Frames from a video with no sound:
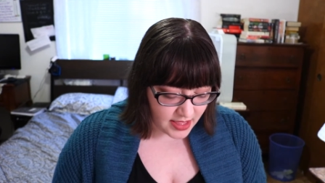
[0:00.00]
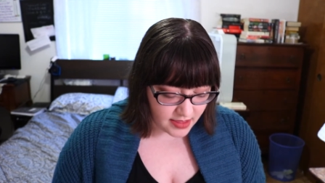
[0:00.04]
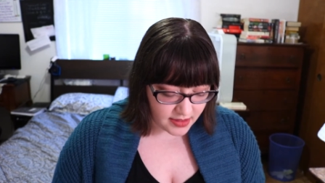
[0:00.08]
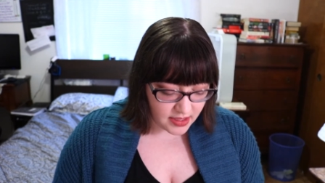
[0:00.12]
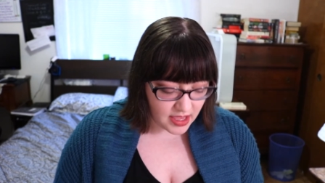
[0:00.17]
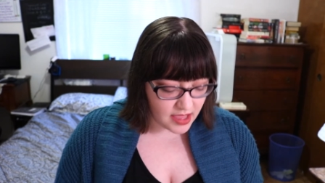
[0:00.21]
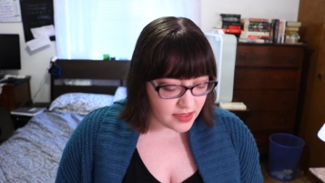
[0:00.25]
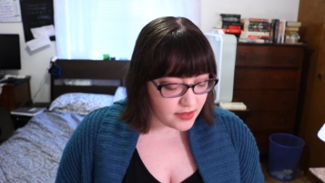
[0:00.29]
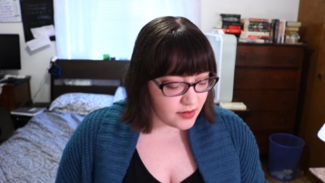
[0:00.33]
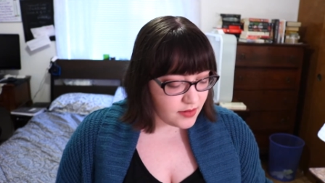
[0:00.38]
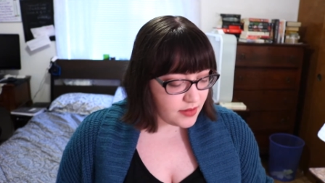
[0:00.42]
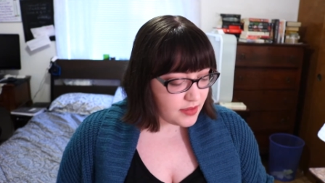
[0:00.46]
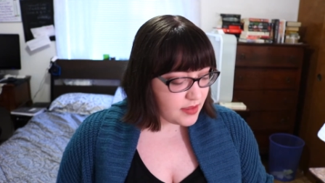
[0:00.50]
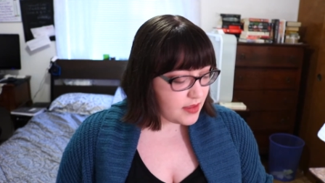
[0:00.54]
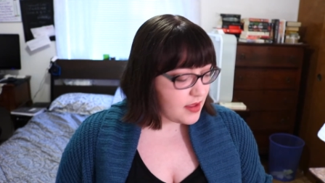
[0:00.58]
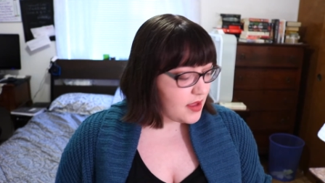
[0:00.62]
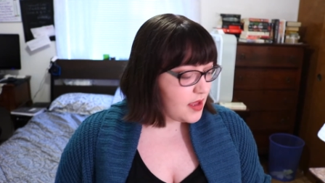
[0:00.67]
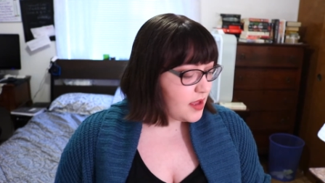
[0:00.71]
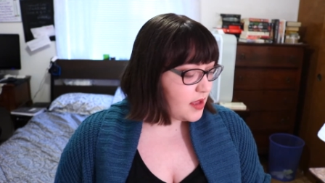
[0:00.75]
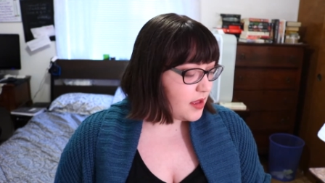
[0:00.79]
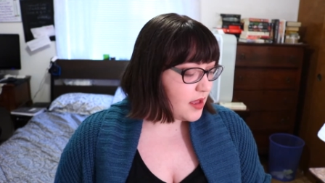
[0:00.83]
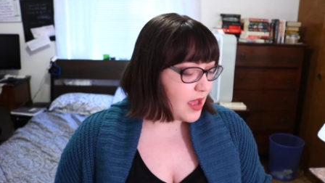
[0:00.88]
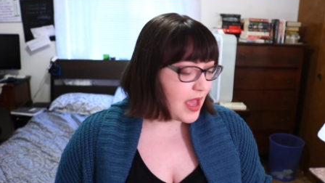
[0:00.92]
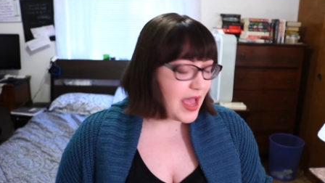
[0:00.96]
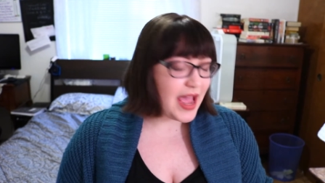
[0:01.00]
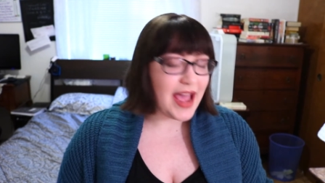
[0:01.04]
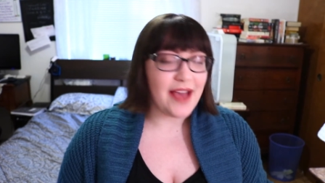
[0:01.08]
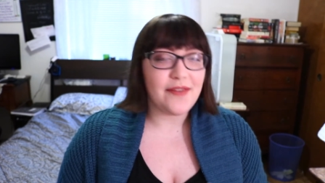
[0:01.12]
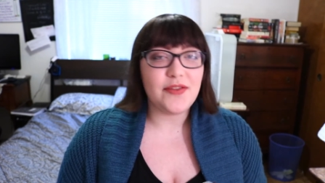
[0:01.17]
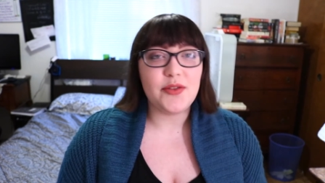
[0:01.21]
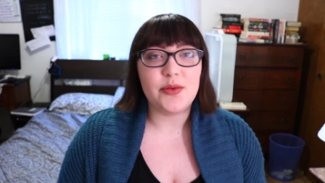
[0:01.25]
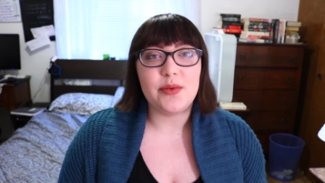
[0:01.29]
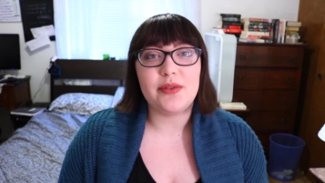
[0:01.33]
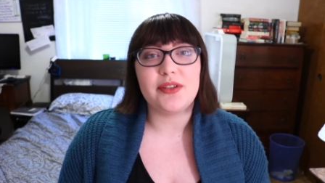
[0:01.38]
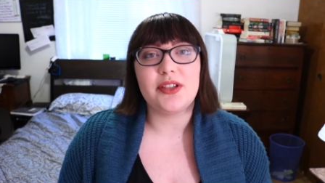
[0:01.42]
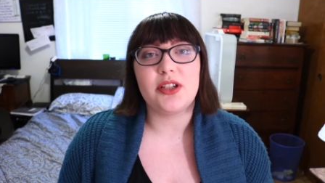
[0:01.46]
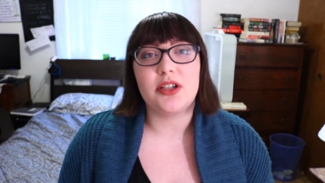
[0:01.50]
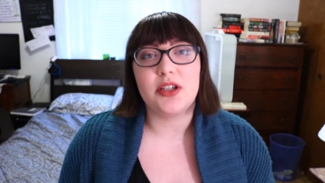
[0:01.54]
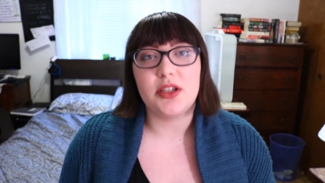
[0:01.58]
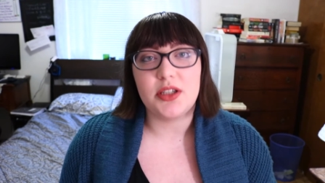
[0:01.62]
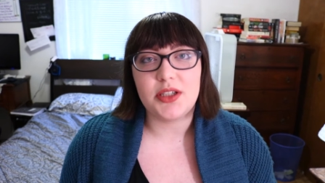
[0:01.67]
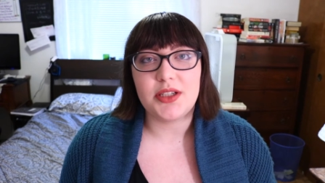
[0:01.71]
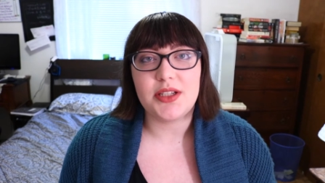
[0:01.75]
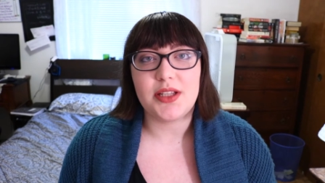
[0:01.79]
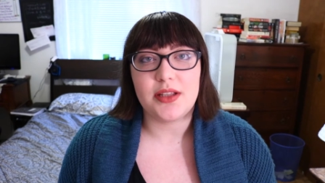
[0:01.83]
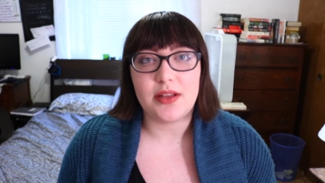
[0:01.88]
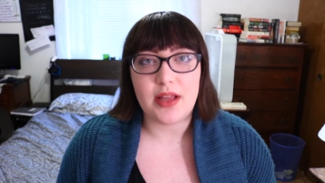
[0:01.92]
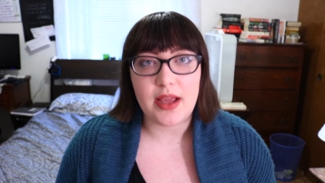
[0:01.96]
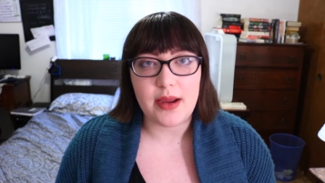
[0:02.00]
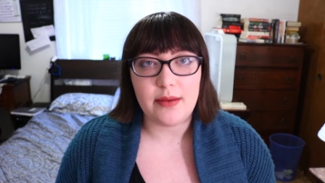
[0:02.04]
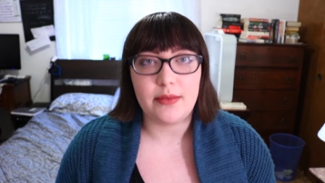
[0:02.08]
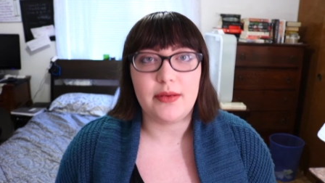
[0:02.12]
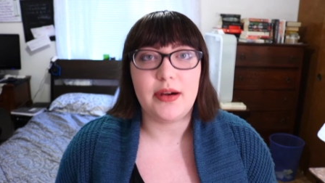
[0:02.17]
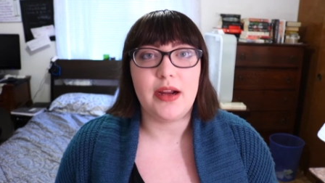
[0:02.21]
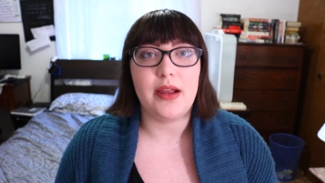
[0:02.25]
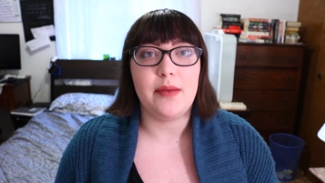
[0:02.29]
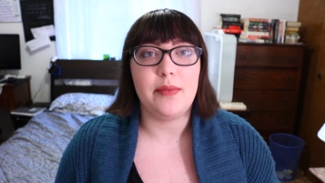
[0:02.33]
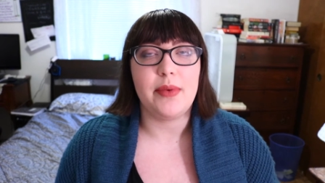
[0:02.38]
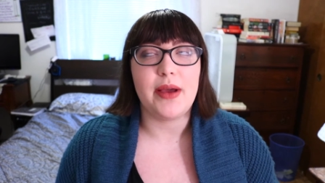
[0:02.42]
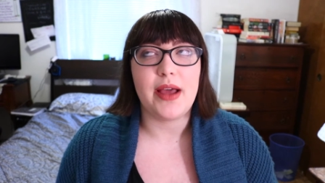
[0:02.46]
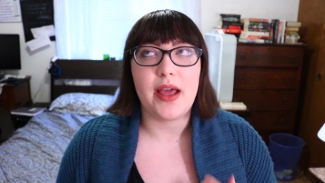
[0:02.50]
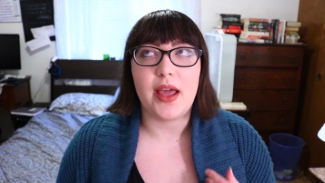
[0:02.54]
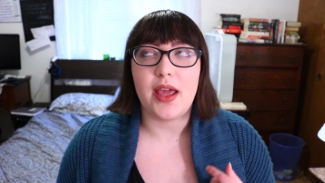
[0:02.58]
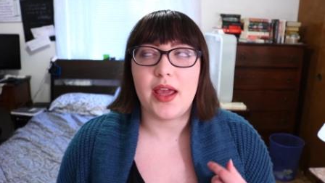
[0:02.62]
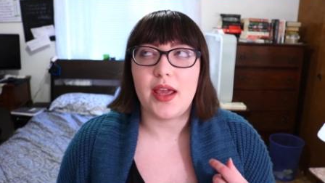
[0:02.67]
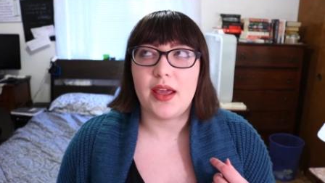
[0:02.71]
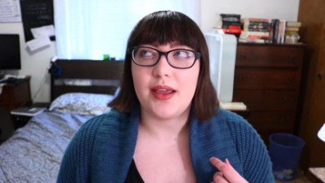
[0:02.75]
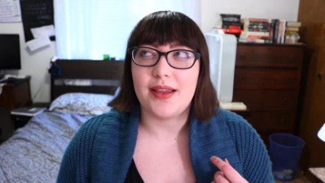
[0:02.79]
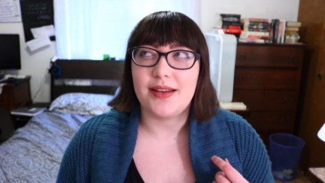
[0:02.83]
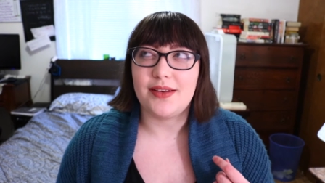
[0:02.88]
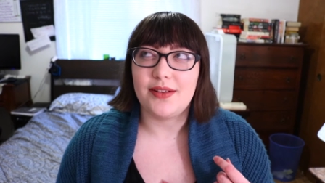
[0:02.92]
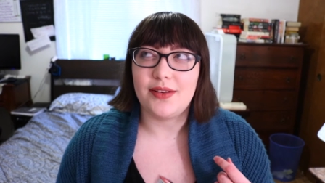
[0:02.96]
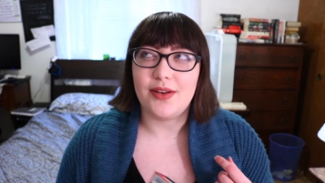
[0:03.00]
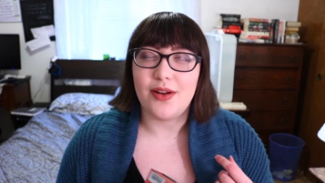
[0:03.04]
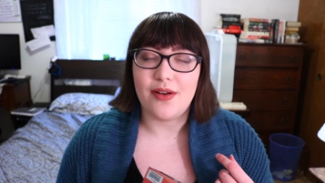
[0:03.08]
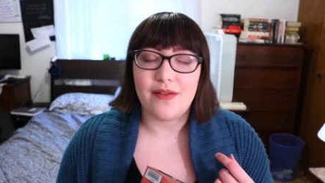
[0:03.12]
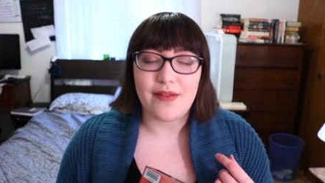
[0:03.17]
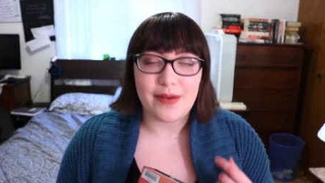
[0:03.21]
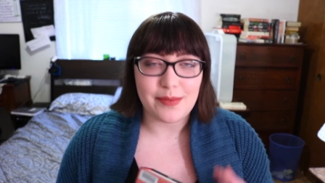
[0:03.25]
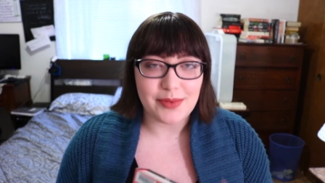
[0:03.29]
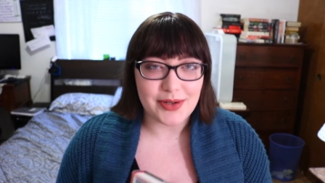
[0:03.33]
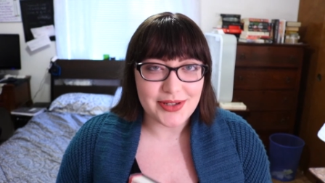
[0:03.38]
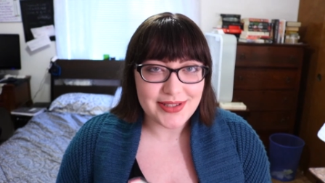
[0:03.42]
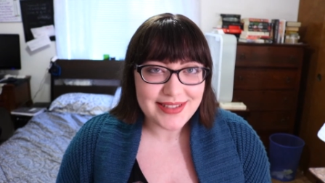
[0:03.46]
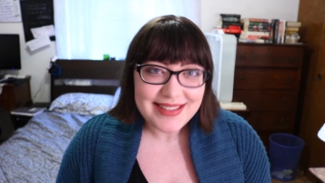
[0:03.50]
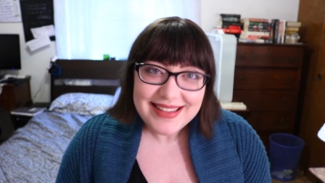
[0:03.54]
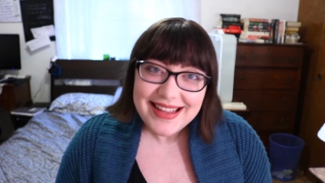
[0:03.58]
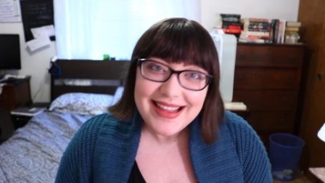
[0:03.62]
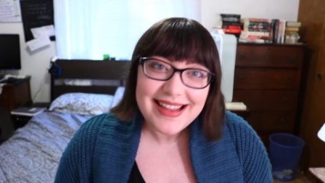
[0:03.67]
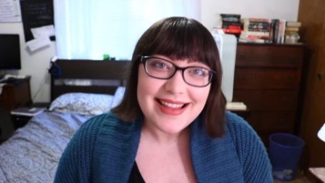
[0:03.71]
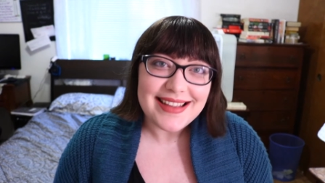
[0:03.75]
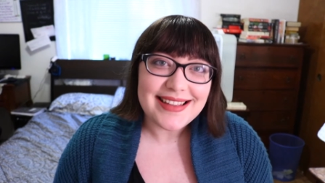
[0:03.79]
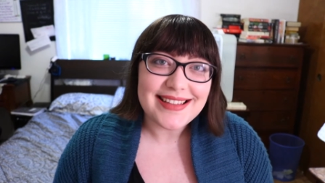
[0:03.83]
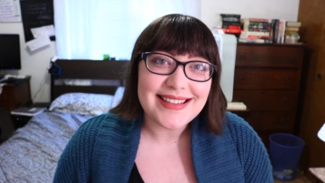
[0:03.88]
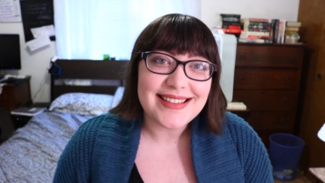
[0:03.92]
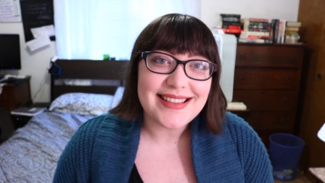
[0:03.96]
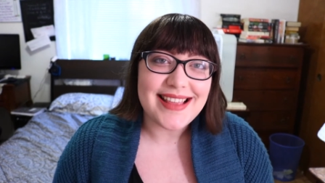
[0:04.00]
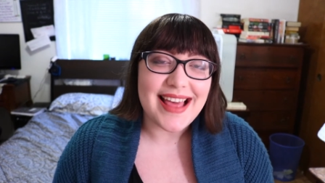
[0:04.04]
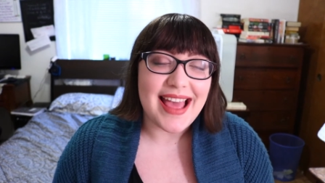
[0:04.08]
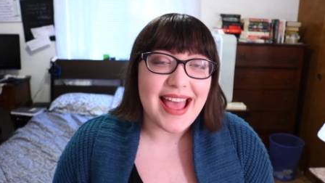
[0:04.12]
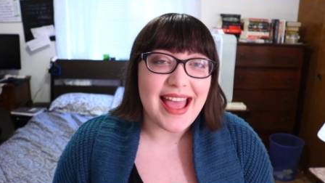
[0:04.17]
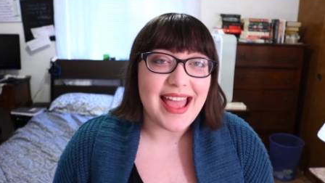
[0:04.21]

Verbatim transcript: The other thing, I have to return to the library by November sixth,